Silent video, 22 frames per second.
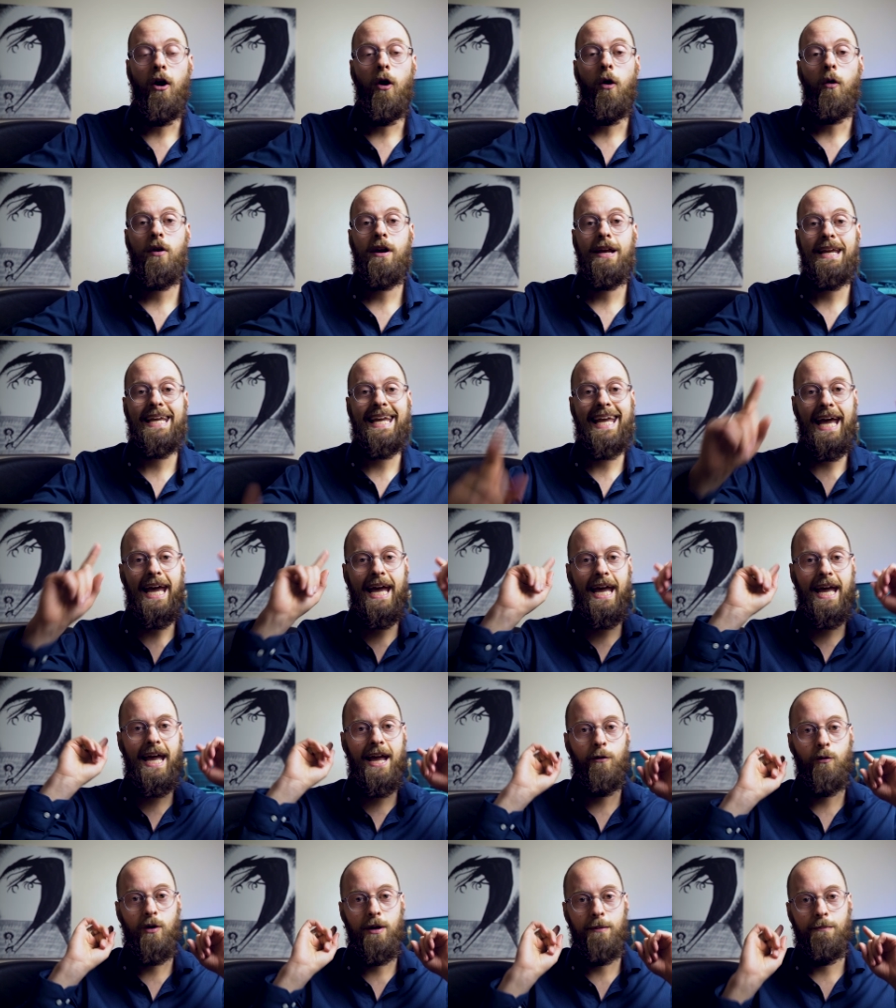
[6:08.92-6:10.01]

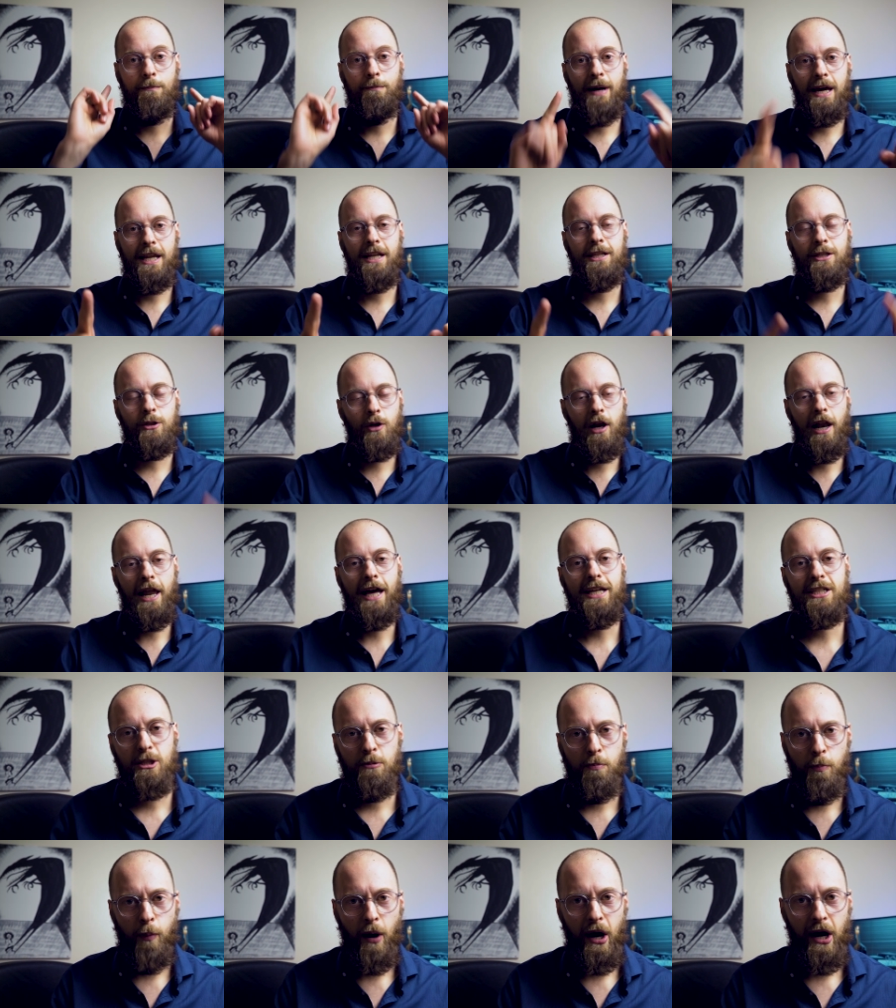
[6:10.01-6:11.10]
Okay, we made it to the
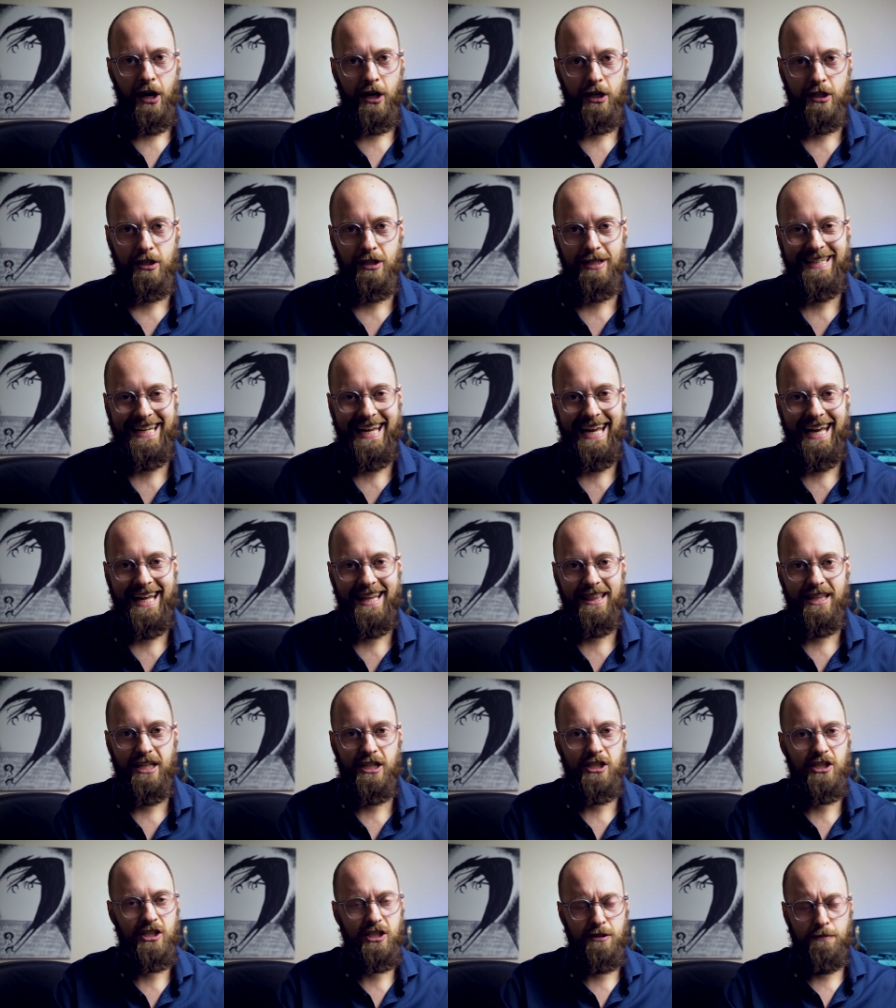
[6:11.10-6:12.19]
last part and
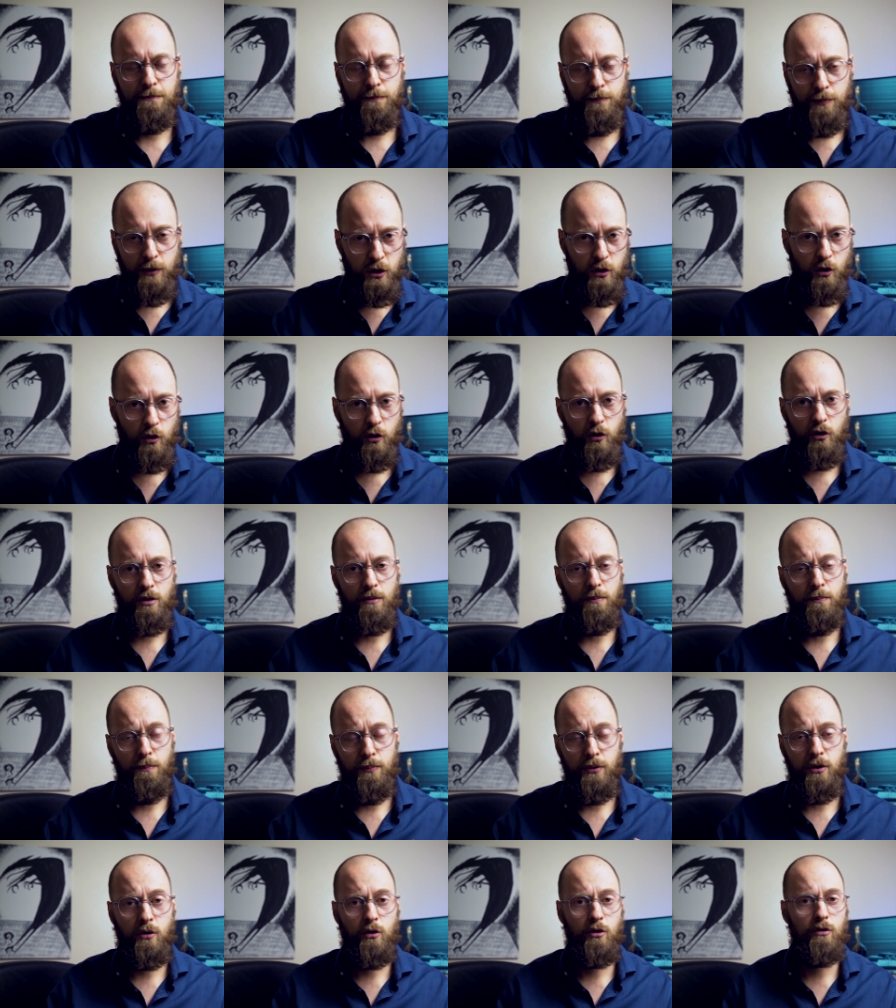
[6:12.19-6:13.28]
this is pure,
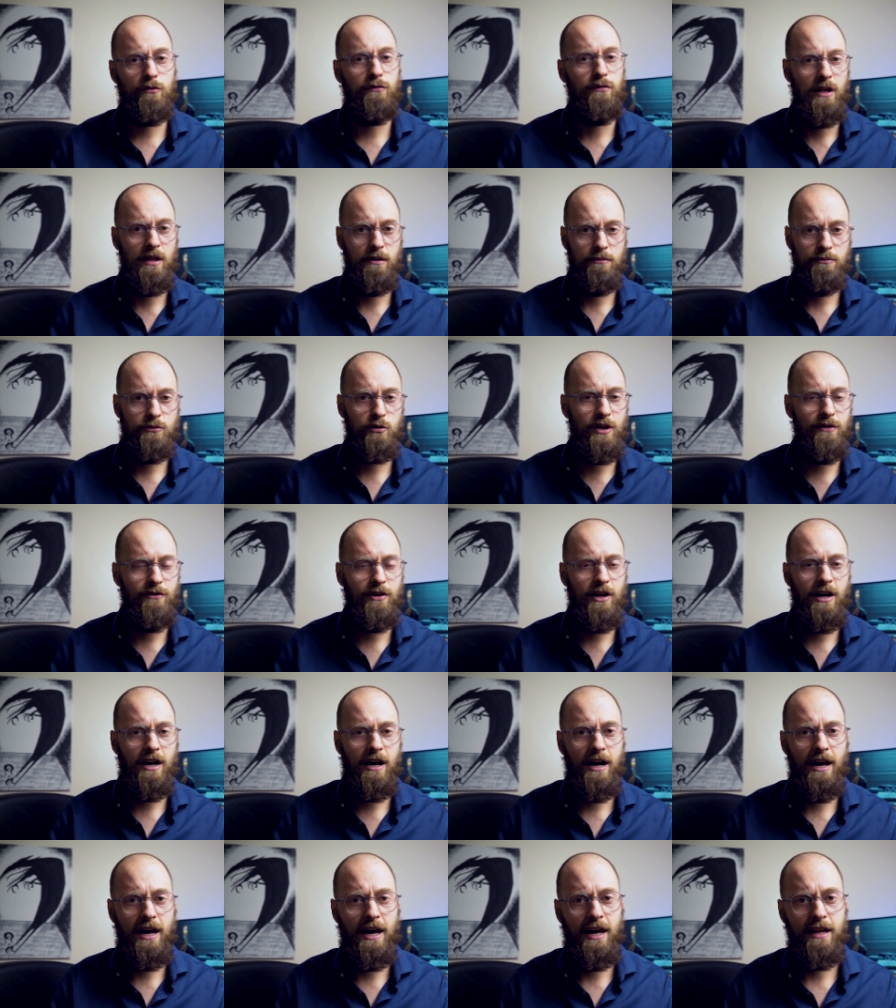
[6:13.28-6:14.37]
pure film trivia
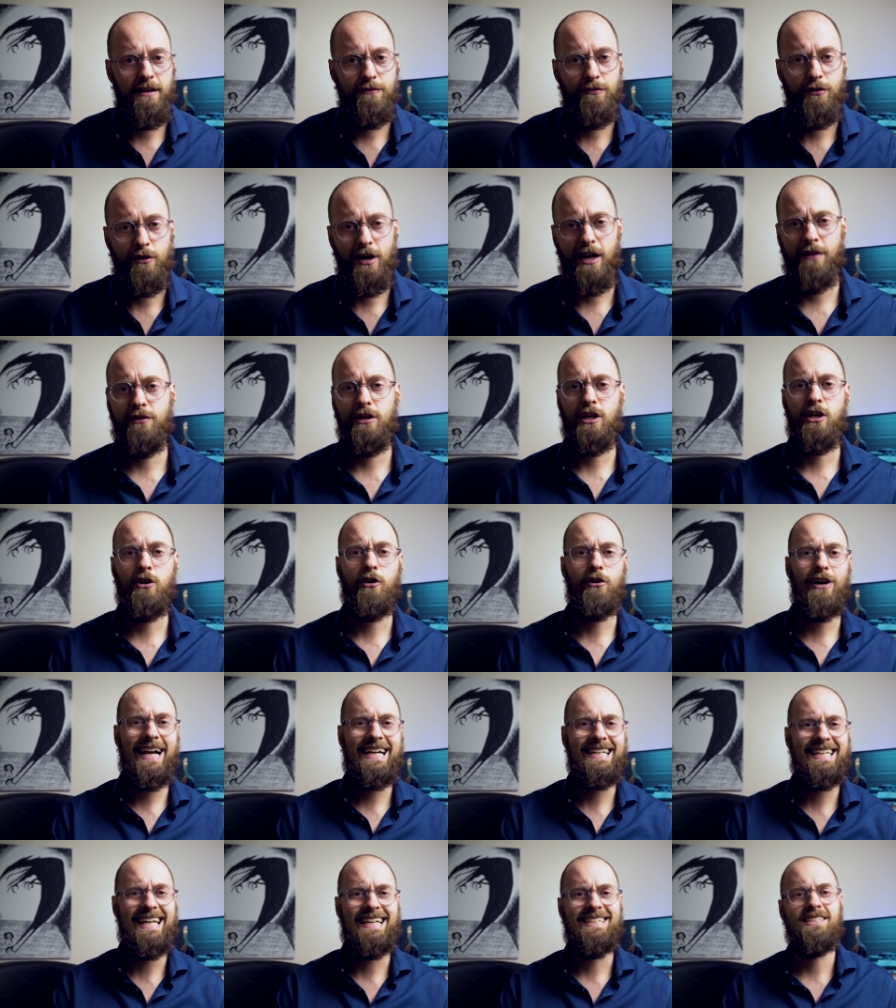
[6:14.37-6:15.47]
and for every
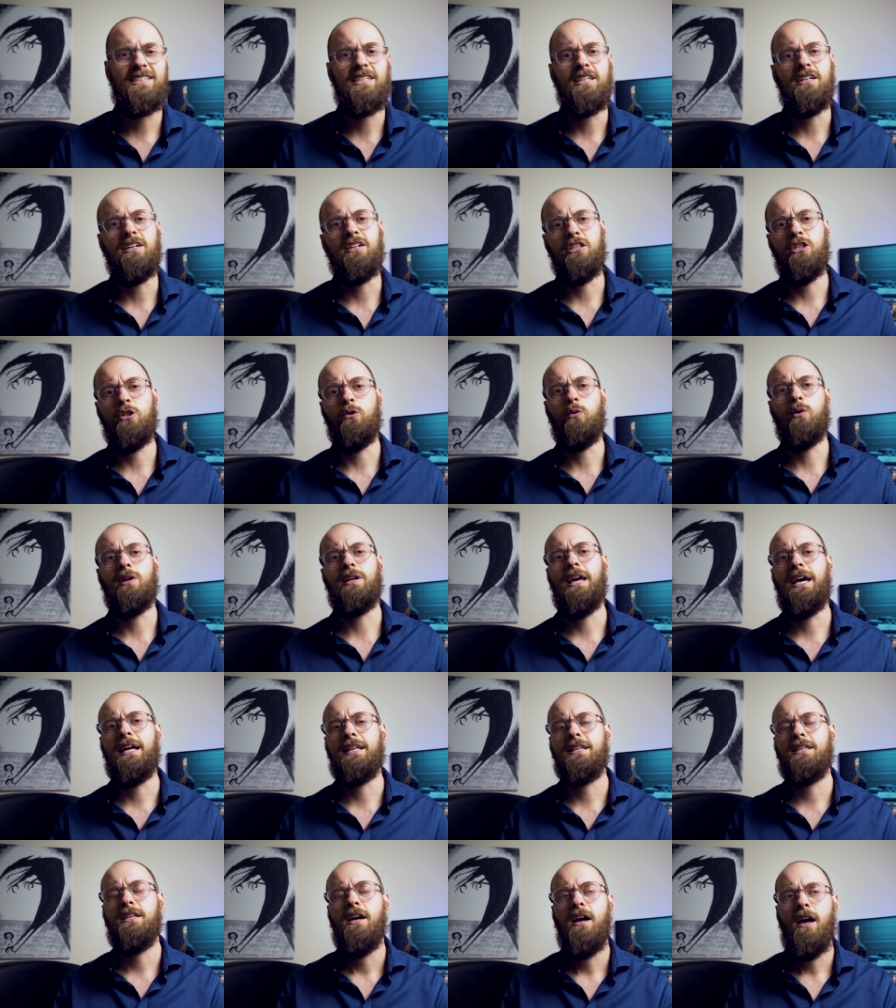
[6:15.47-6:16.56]
correct answer you will
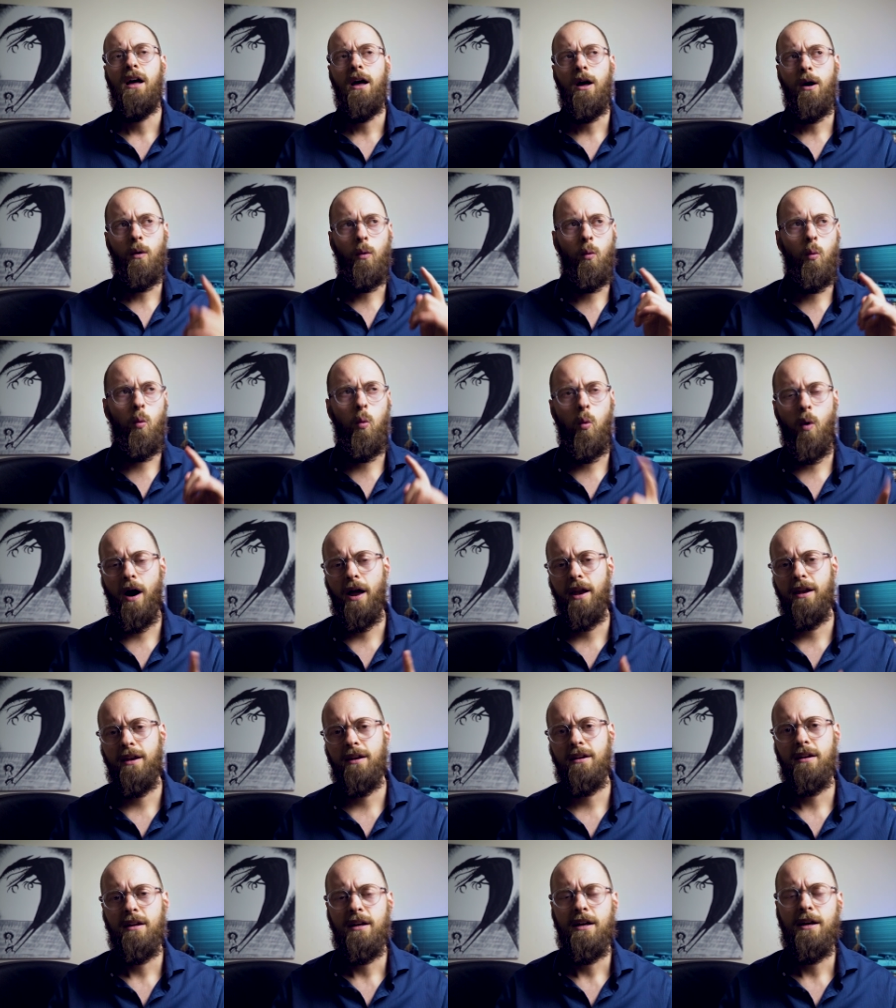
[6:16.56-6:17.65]
get
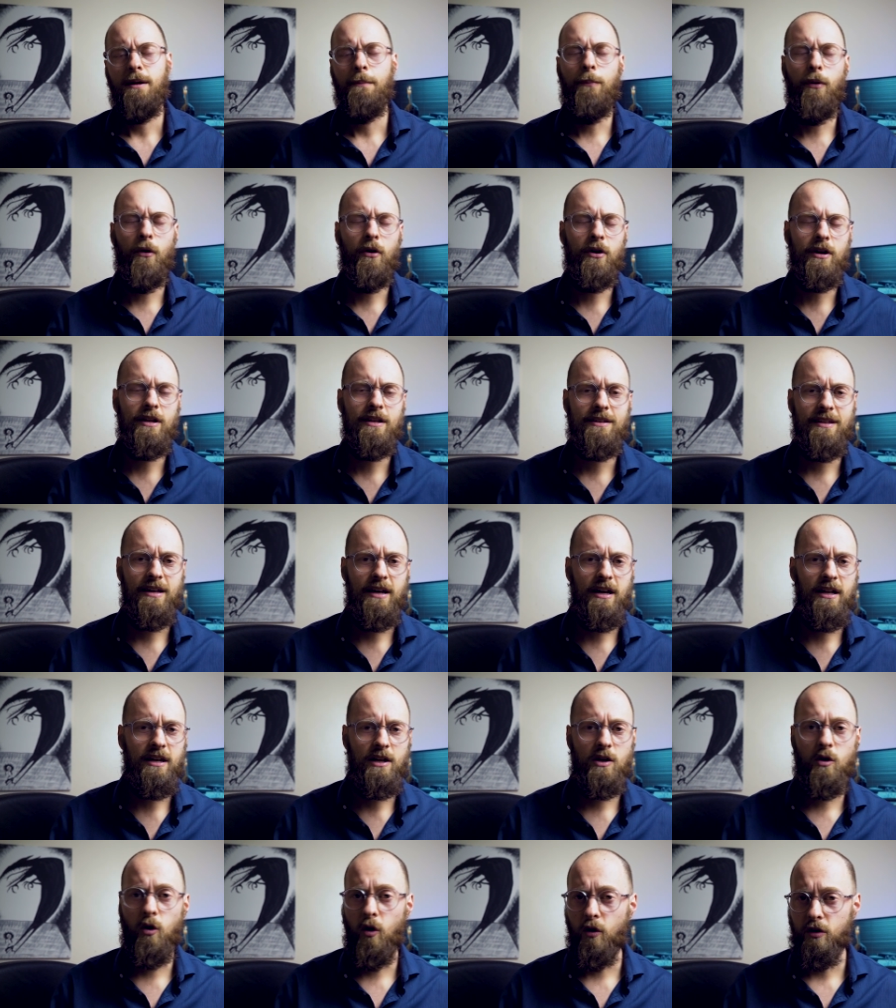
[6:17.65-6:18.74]
one point and
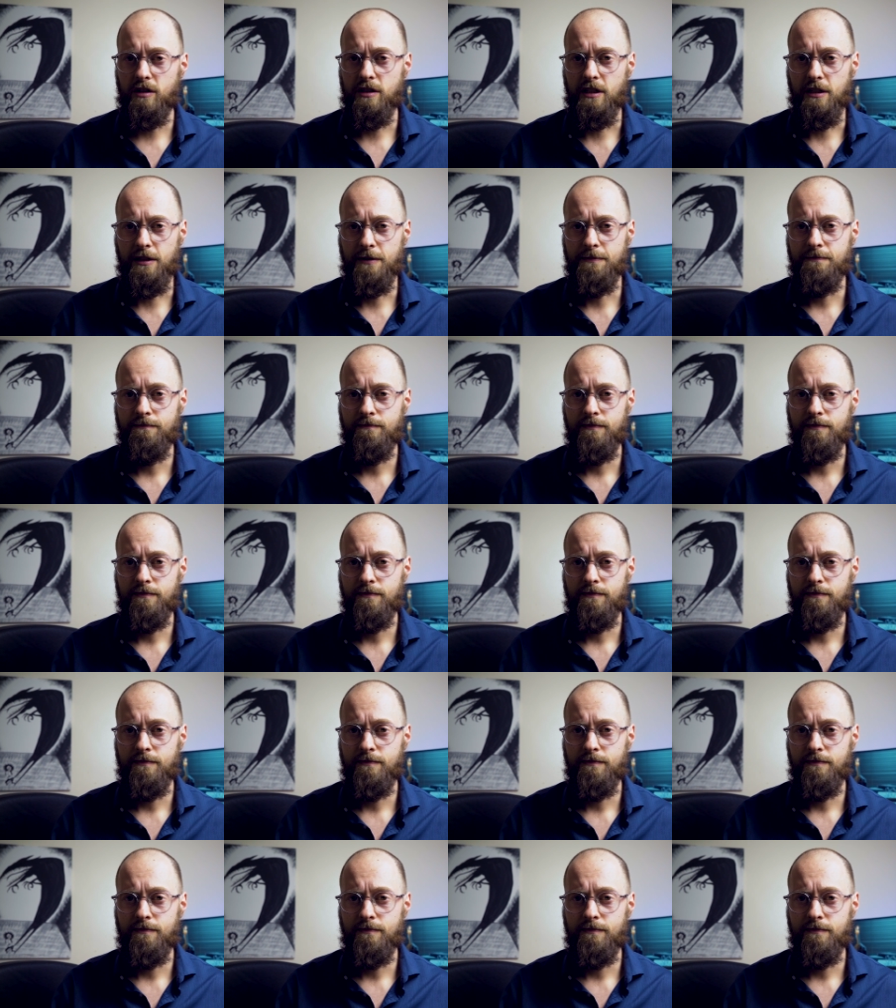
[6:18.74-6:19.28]
a quarter.